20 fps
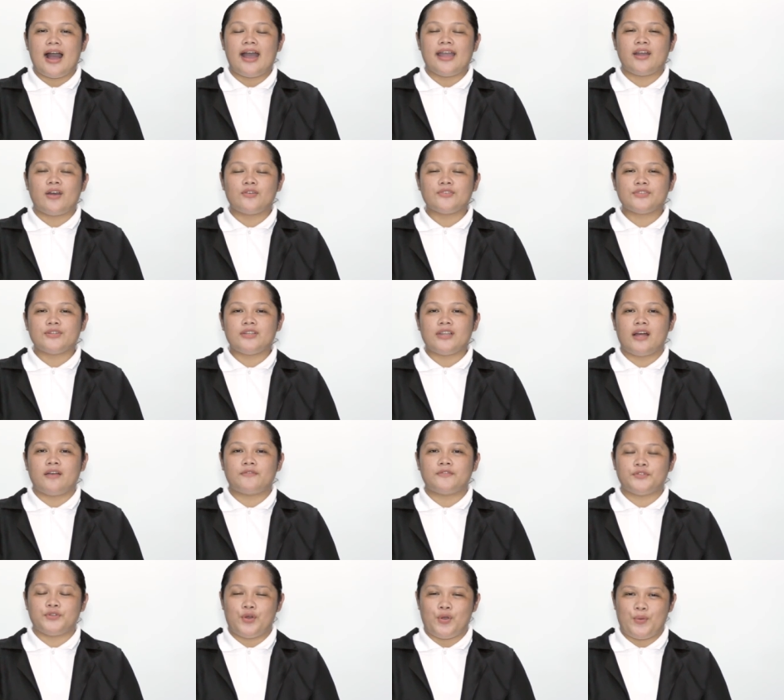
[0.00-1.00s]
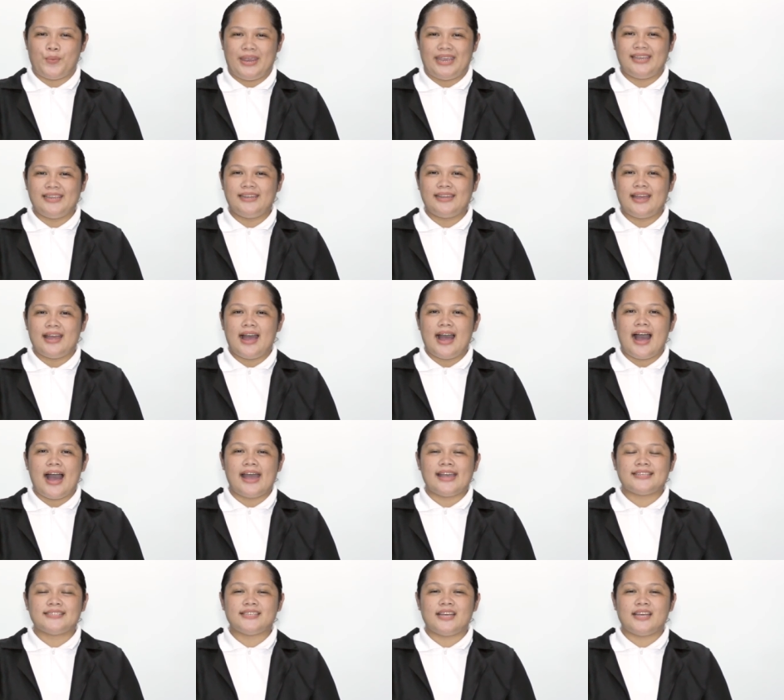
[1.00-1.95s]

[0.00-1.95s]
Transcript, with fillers: I also love drawing. I